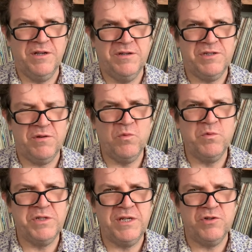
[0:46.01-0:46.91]
Uh, so I'm
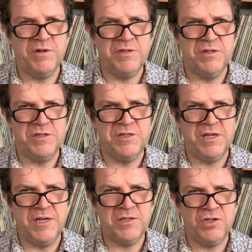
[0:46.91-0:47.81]
always interested to
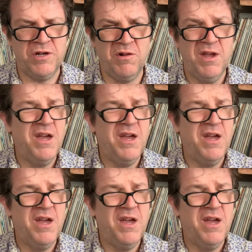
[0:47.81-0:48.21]
see his channel.